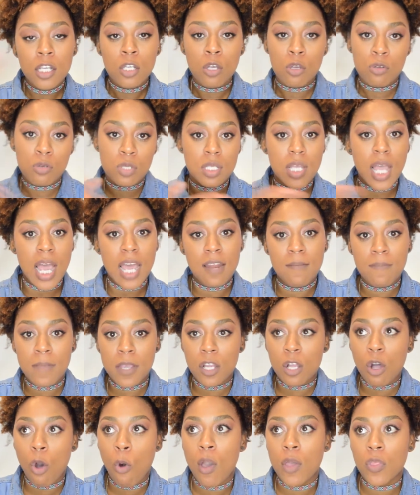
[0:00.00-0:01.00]
She's kind of
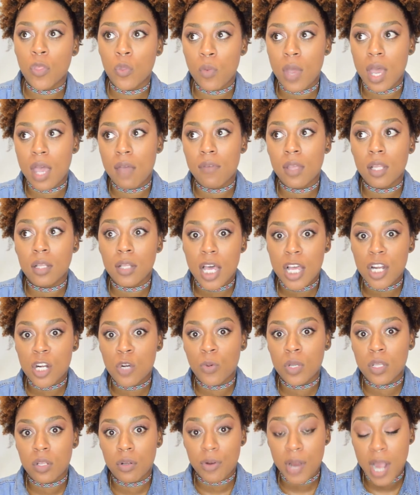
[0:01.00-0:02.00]
been going through every letter
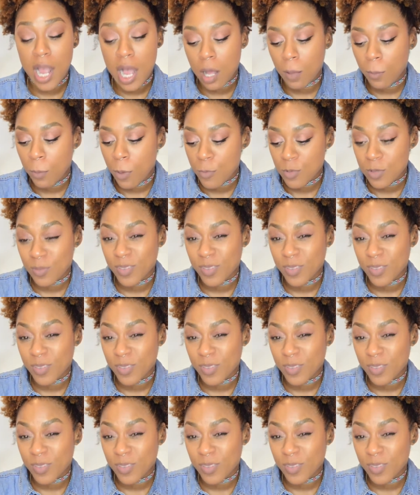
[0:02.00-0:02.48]
with her albums.